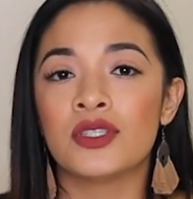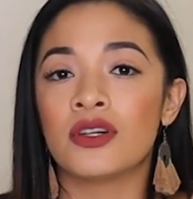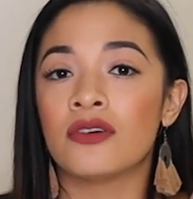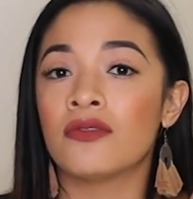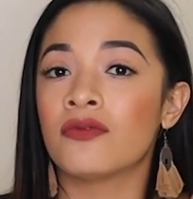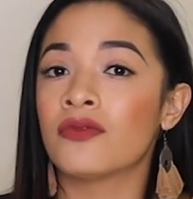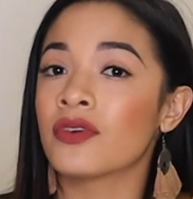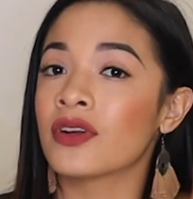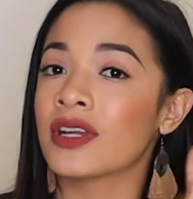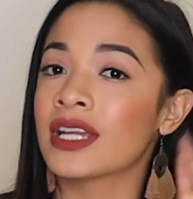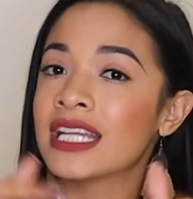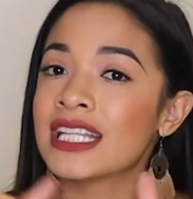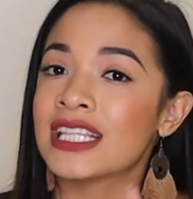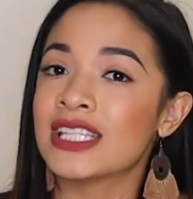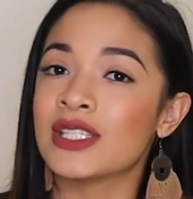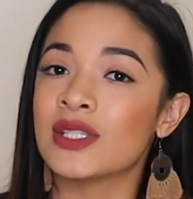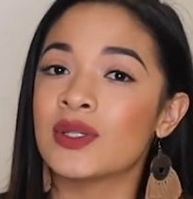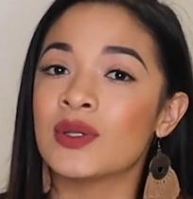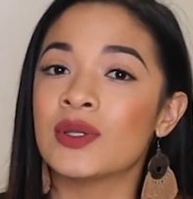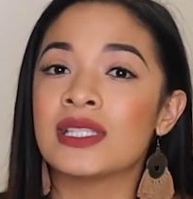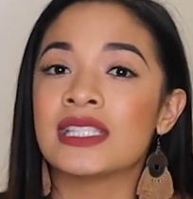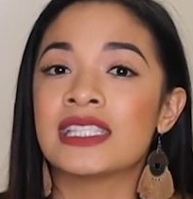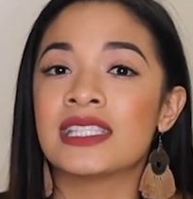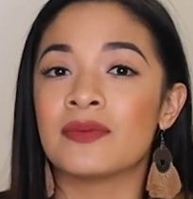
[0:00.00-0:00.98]
Don't forget
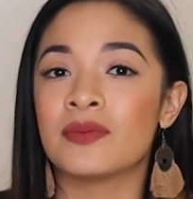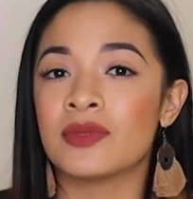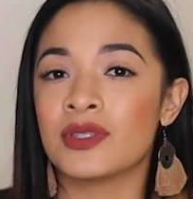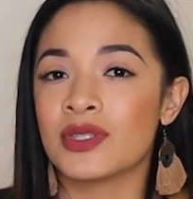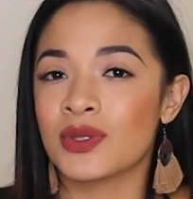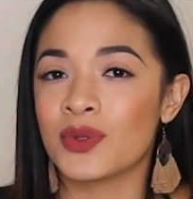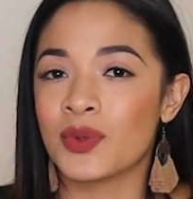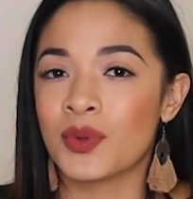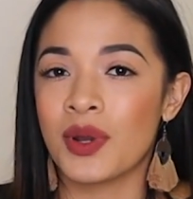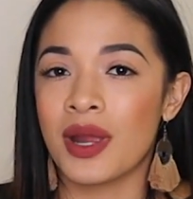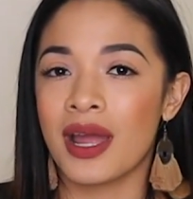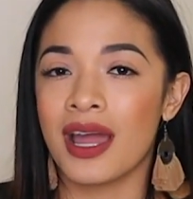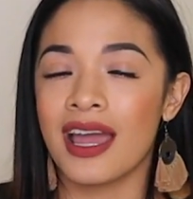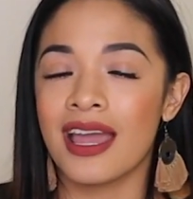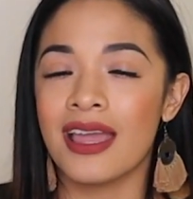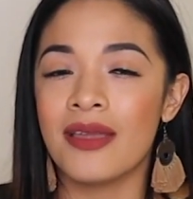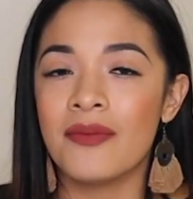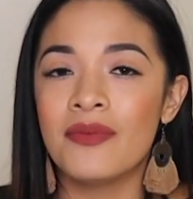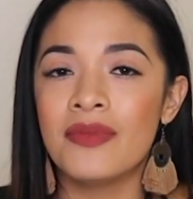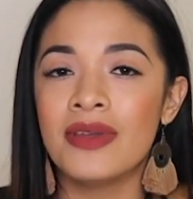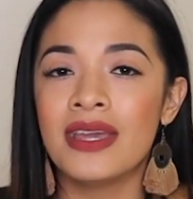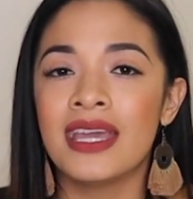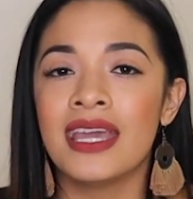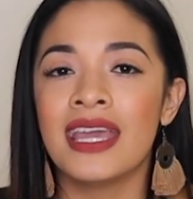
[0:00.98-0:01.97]
to
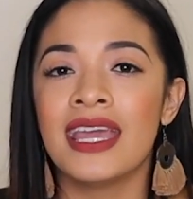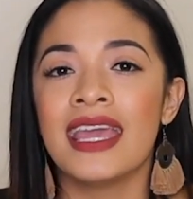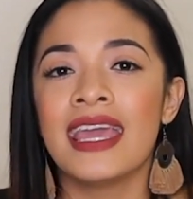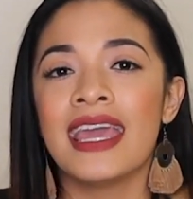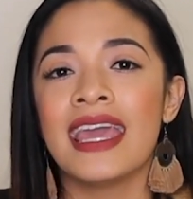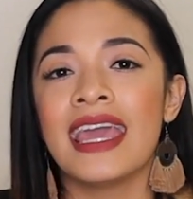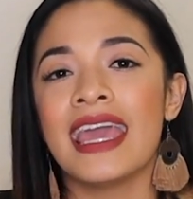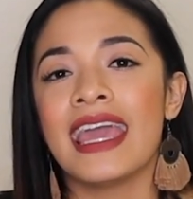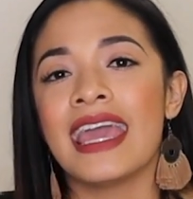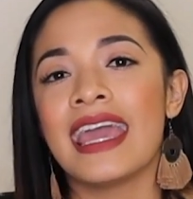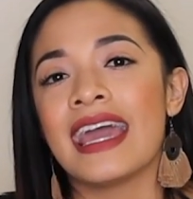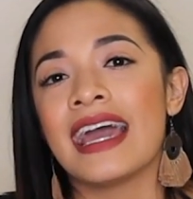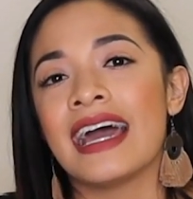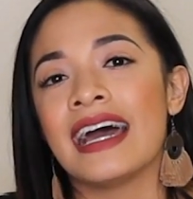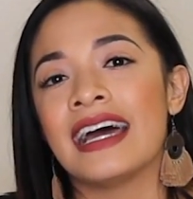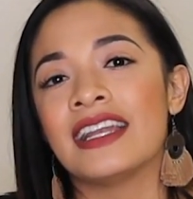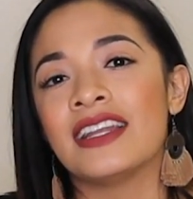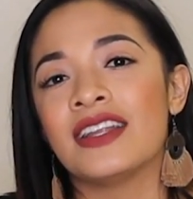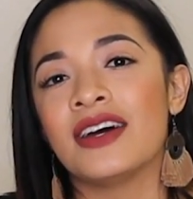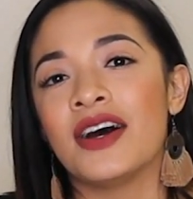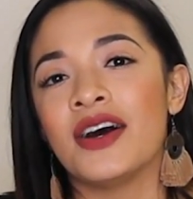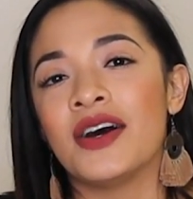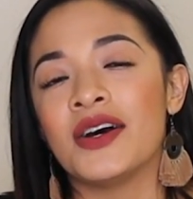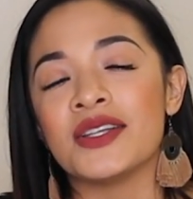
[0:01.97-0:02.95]
subscribe,
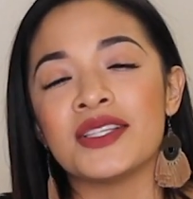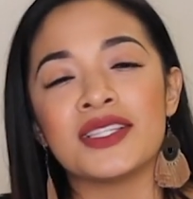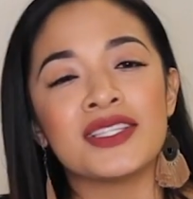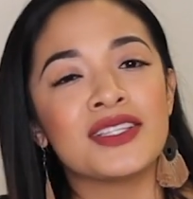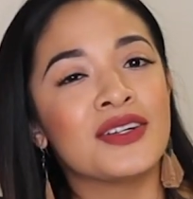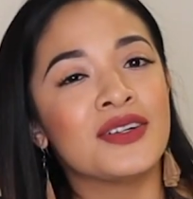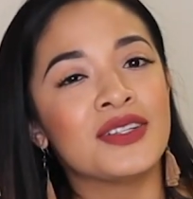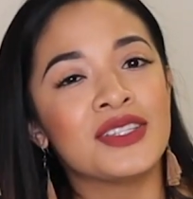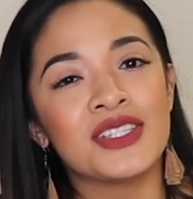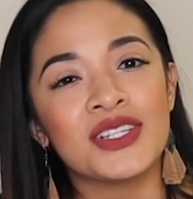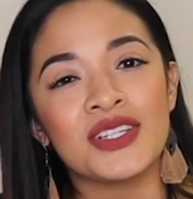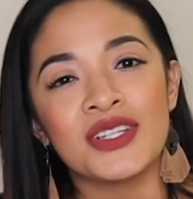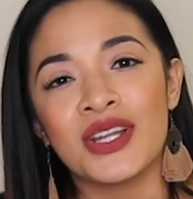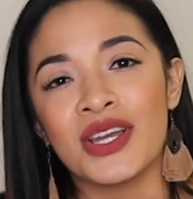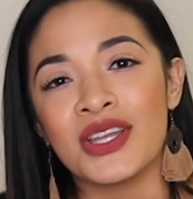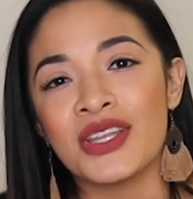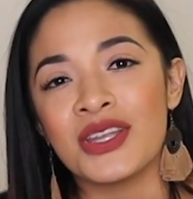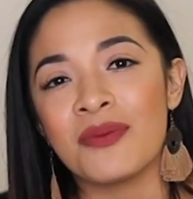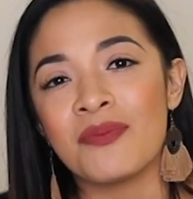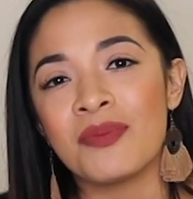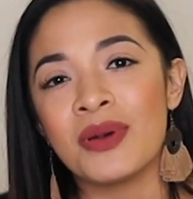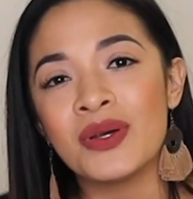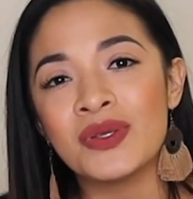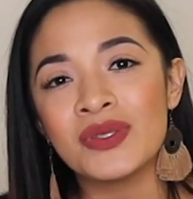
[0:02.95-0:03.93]
and also turn on
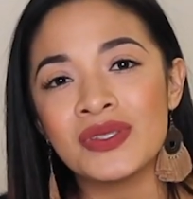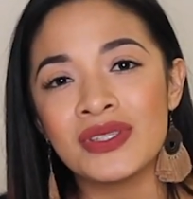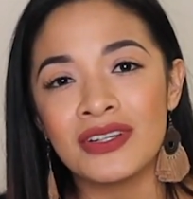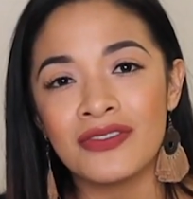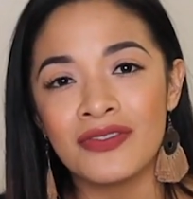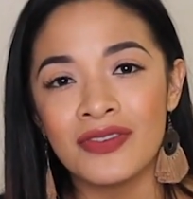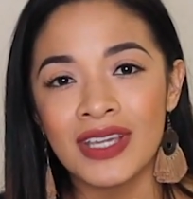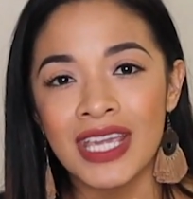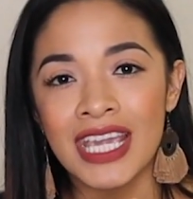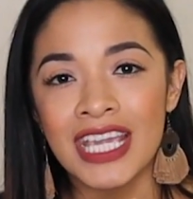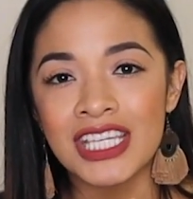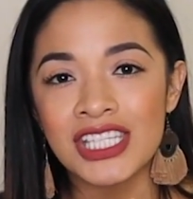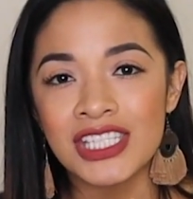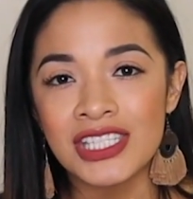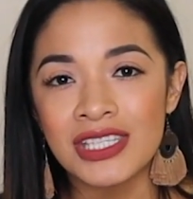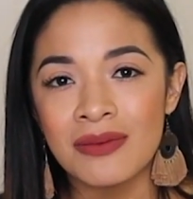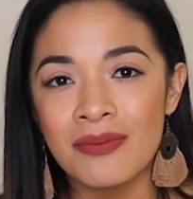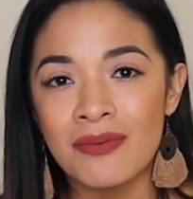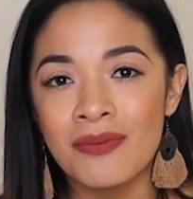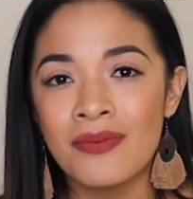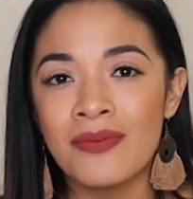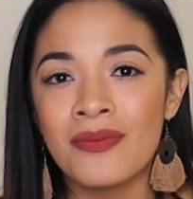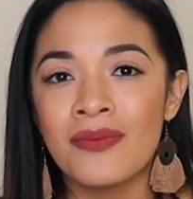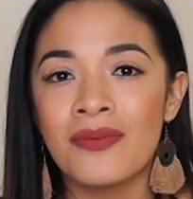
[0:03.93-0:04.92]
your post
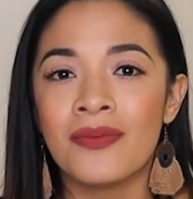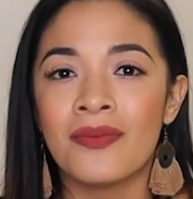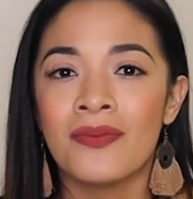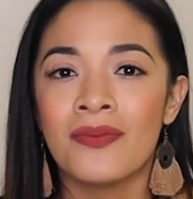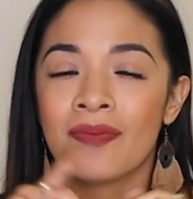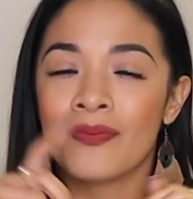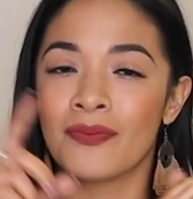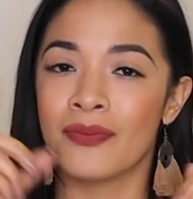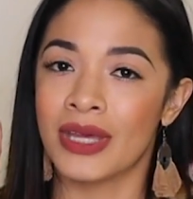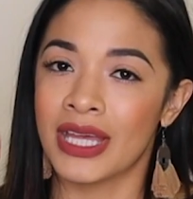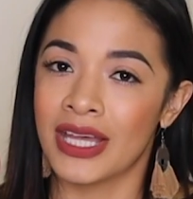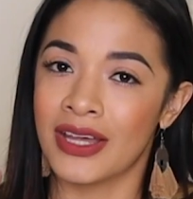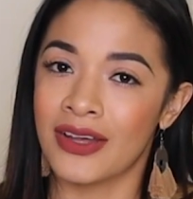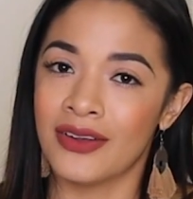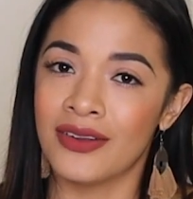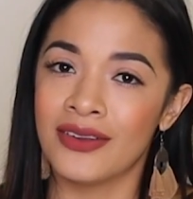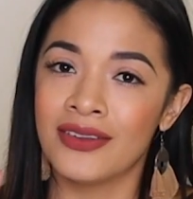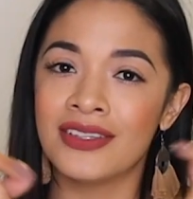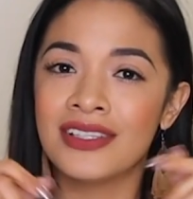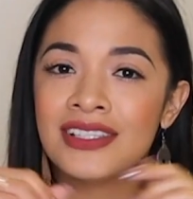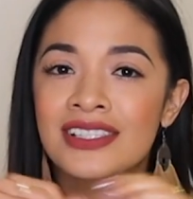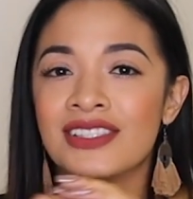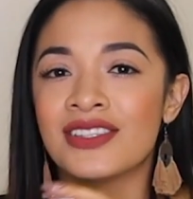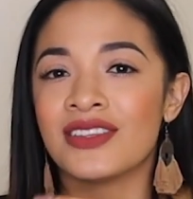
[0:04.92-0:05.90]
notification
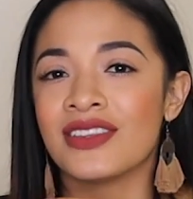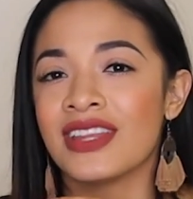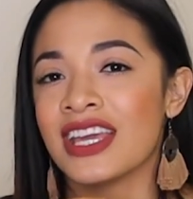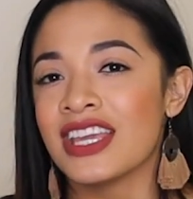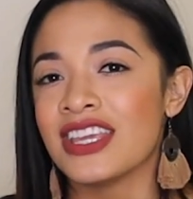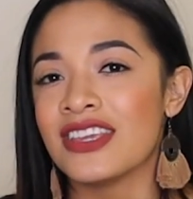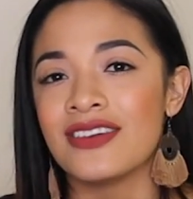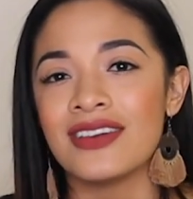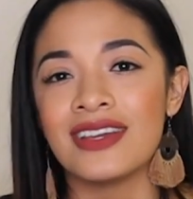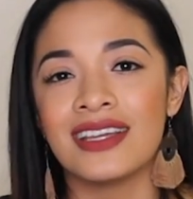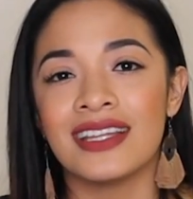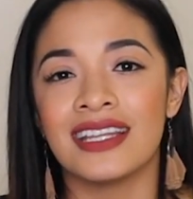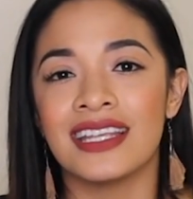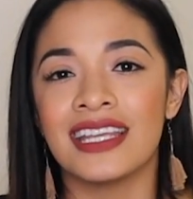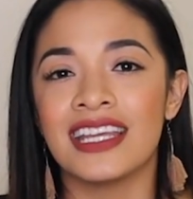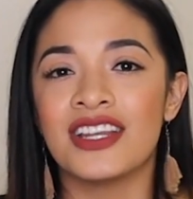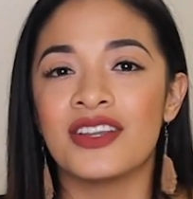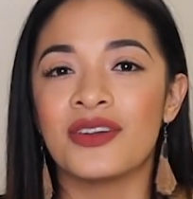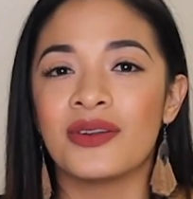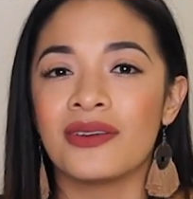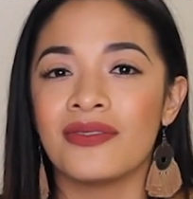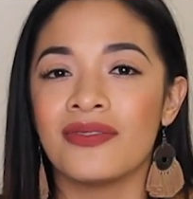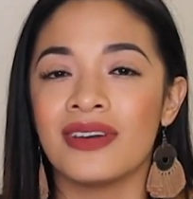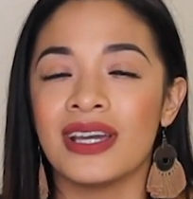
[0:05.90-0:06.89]
bell so that you can get
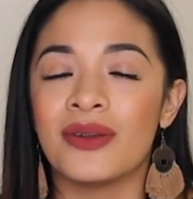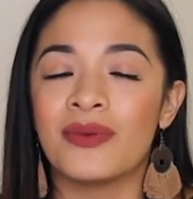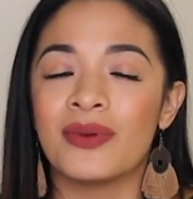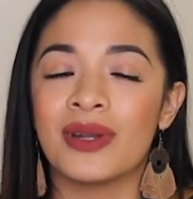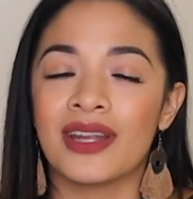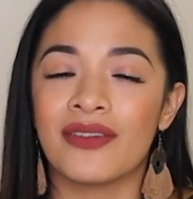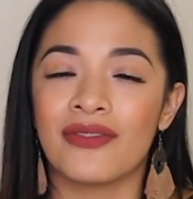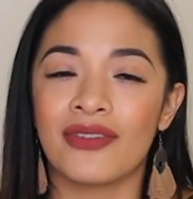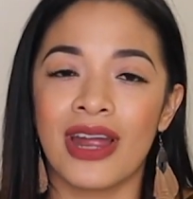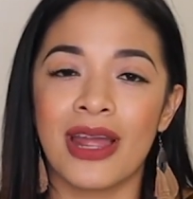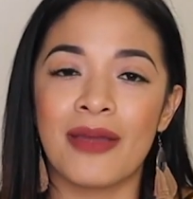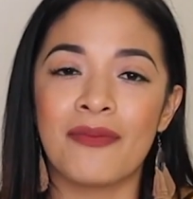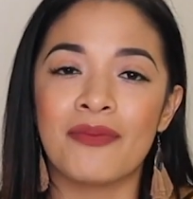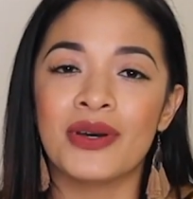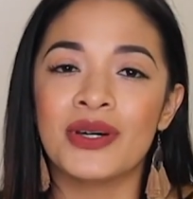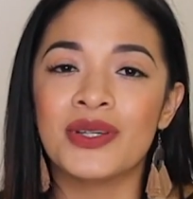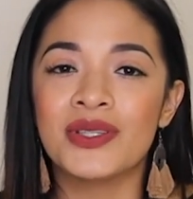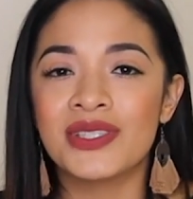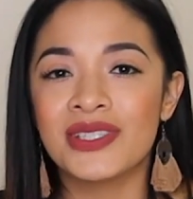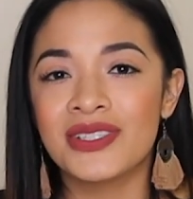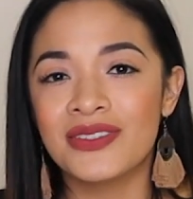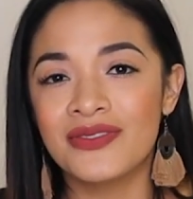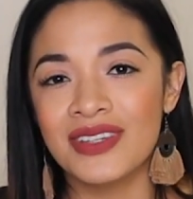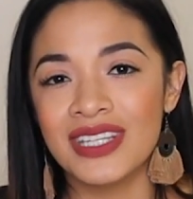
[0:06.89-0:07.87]
notified whenever I
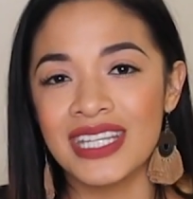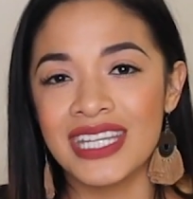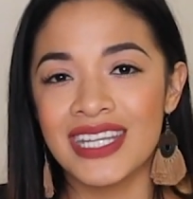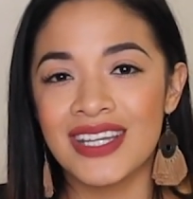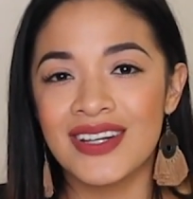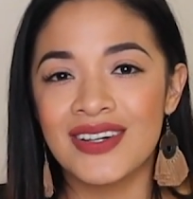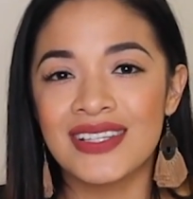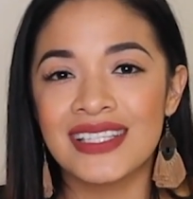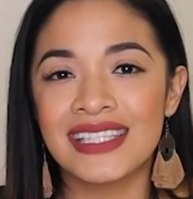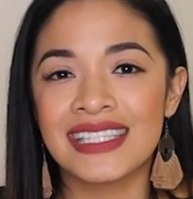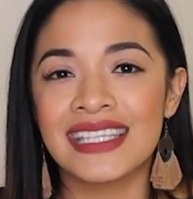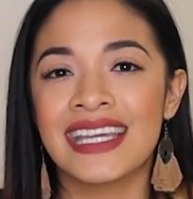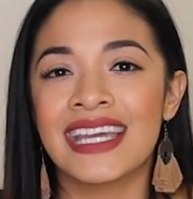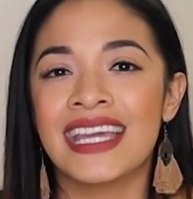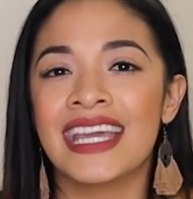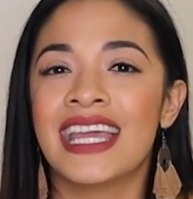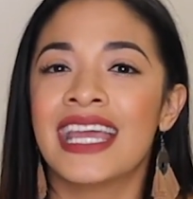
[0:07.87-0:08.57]
post new videos.